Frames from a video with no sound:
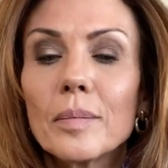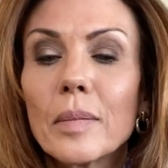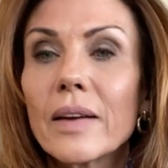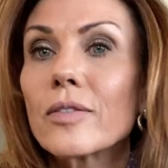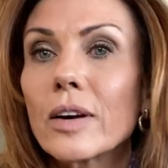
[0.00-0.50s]

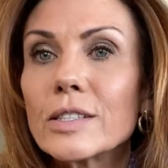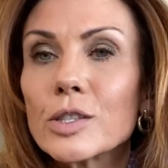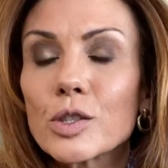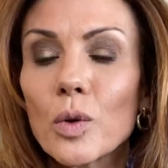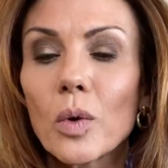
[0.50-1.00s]
My
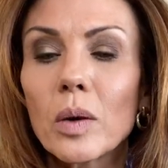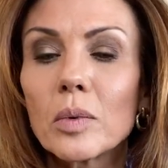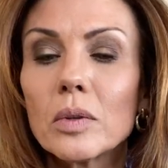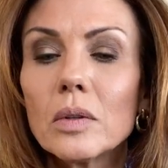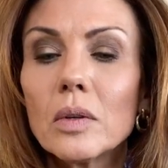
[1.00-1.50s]
French is
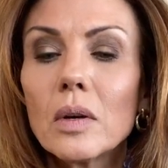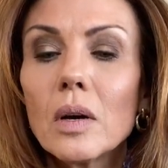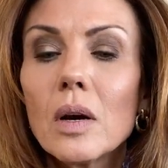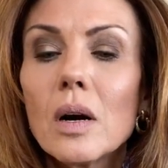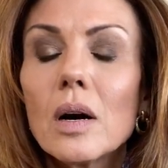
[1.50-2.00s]
horrible.
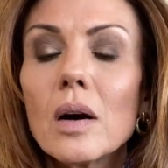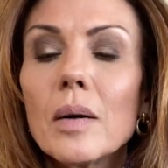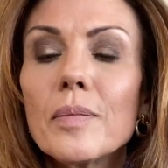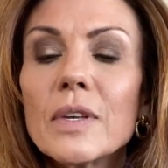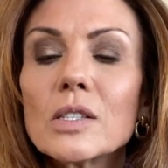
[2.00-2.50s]

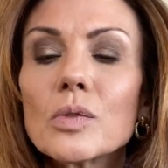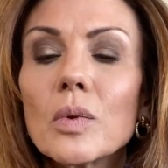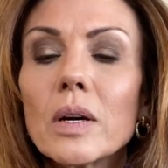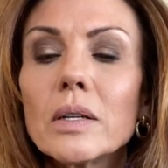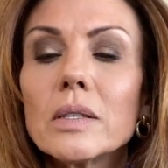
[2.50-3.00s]
Um, this
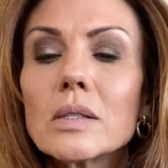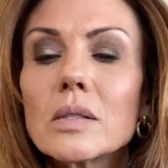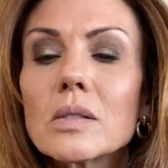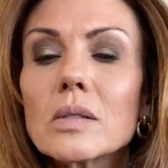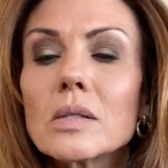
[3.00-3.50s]
one
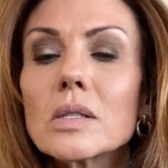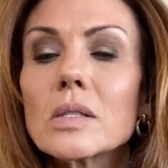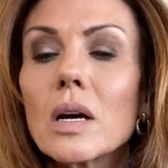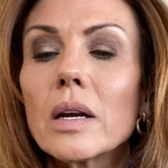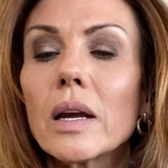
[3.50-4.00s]
is
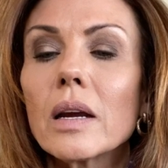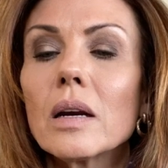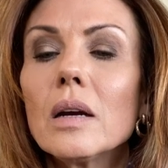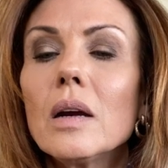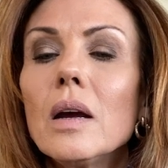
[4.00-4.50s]

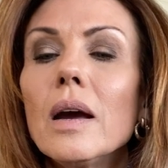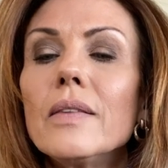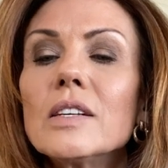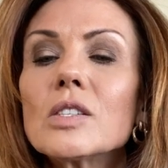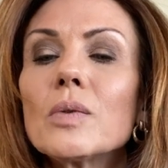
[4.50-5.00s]
stunning.
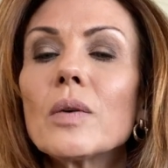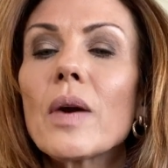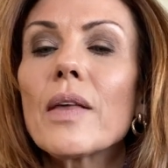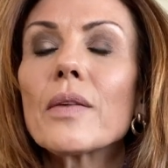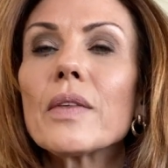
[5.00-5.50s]
And this one,
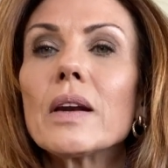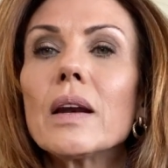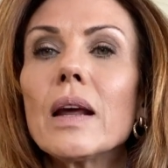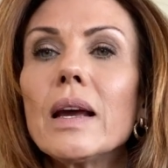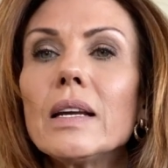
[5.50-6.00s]
rather than
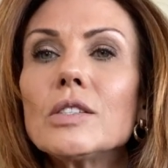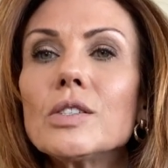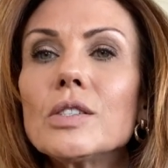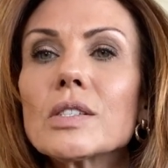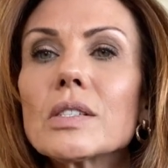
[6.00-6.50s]
an
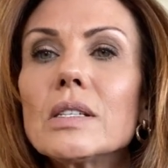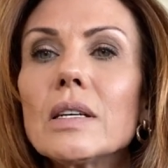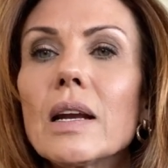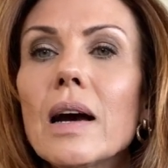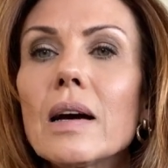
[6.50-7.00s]
H, you just see
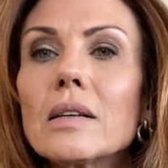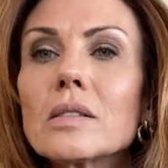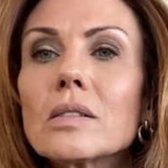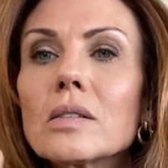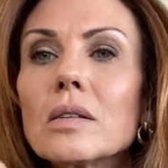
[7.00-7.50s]
it
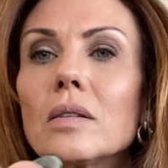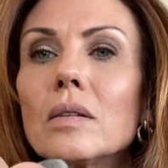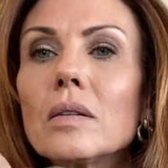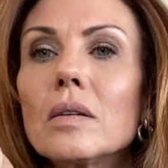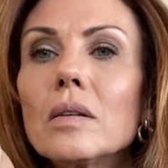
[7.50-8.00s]
has
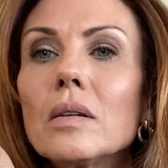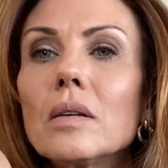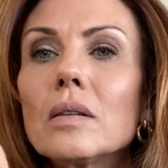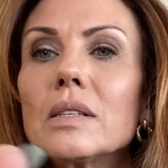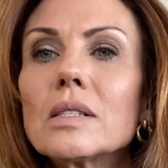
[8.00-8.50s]

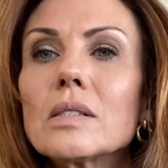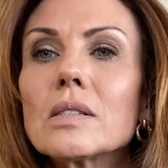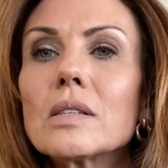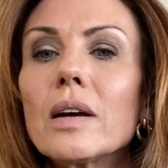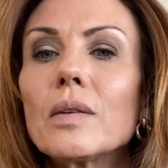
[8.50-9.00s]
this
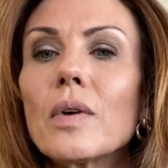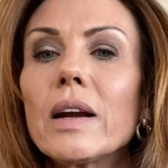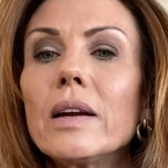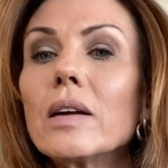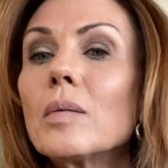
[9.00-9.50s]
design
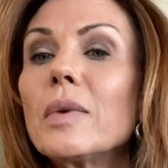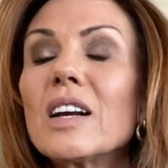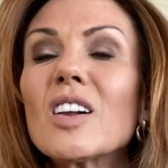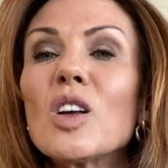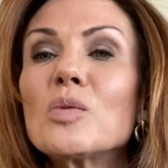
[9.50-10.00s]
right here, but
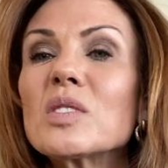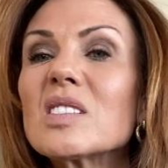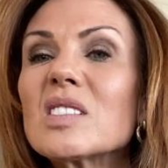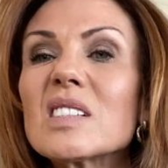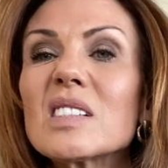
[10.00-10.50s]
it
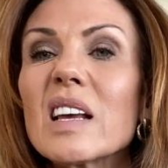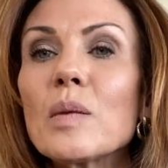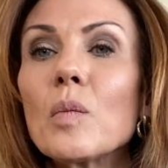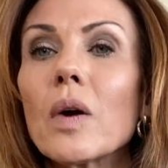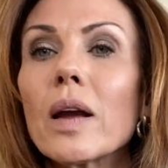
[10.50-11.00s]
closes the
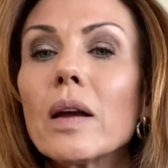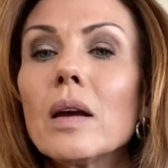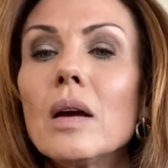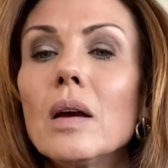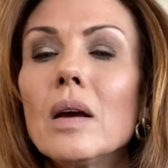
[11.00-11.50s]
same way.
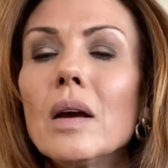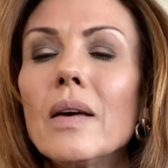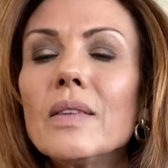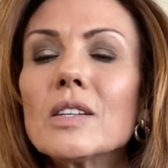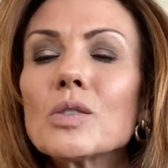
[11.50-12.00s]

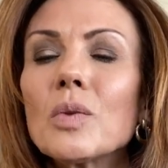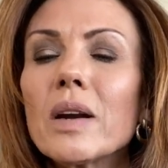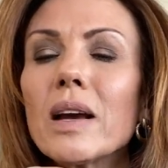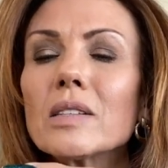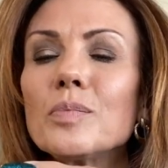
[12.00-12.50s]
And this
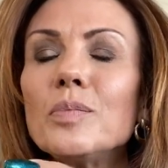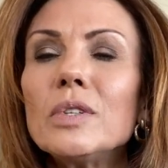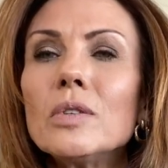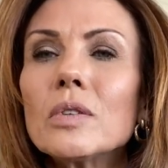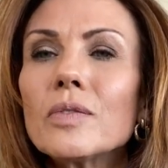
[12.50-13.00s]
one has
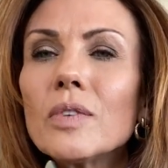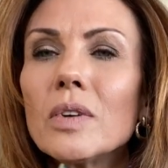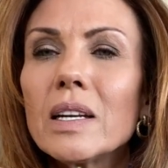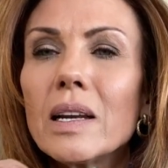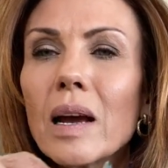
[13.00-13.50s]

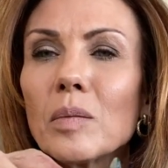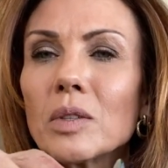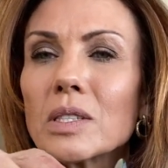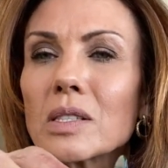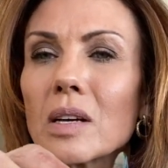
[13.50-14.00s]
beautiful
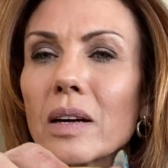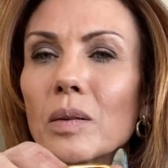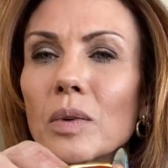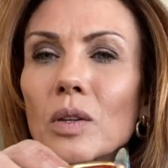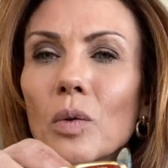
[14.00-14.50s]
enamel
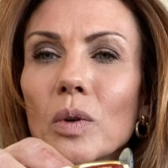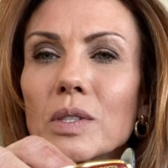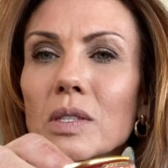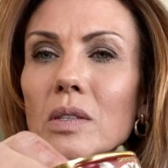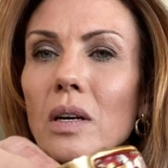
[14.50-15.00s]
design with the
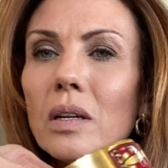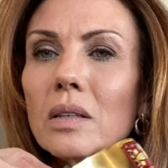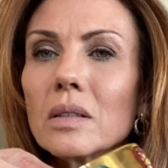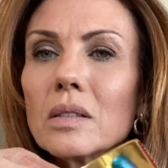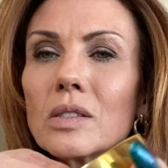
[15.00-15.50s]
horses on
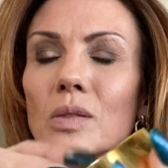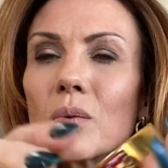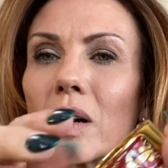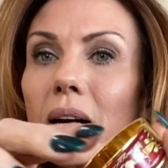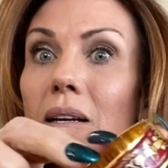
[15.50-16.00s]
it. This
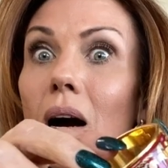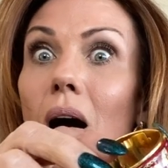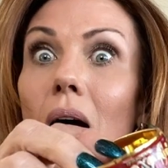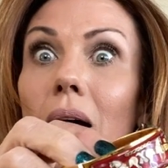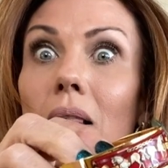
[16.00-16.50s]
one I,
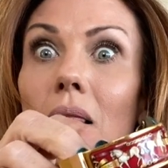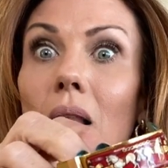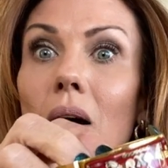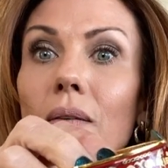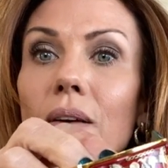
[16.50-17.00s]
I
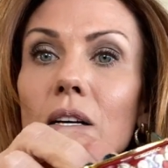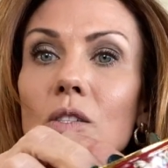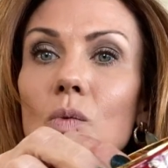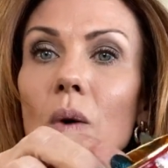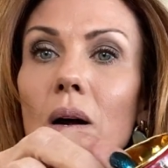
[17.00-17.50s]
love
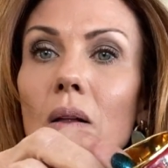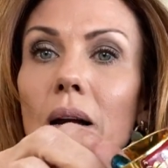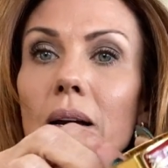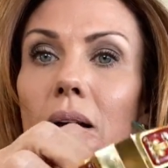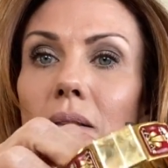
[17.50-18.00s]
as well.
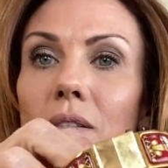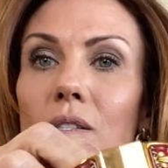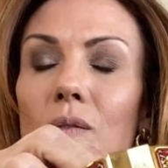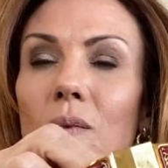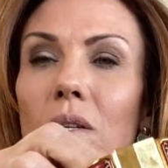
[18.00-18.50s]
I got
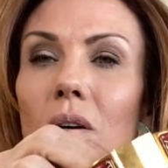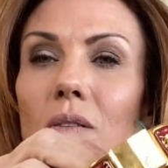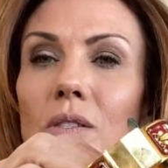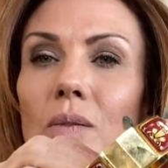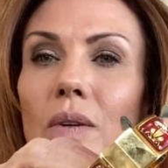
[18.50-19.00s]
this one
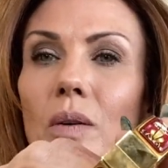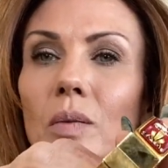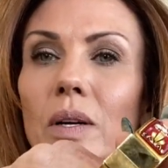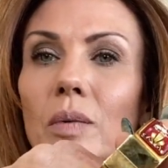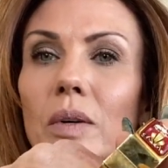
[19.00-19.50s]
also on the
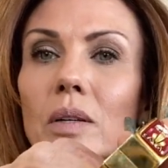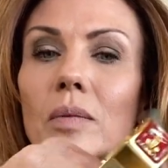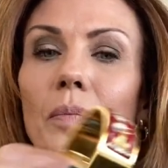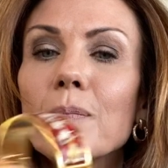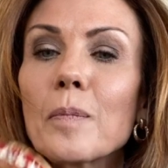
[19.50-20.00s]
Real Real.